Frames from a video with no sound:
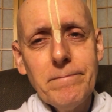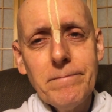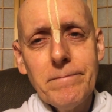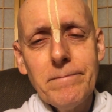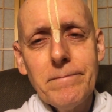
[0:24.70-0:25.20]

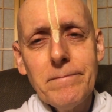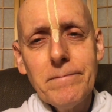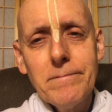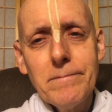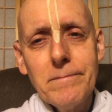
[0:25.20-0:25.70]

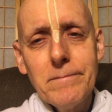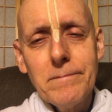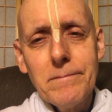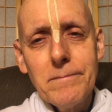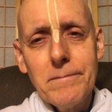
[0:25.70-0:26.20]

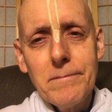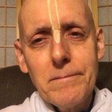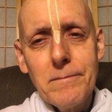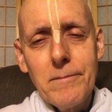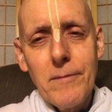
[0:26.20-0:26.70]

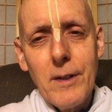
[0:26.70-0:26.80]
[no speech]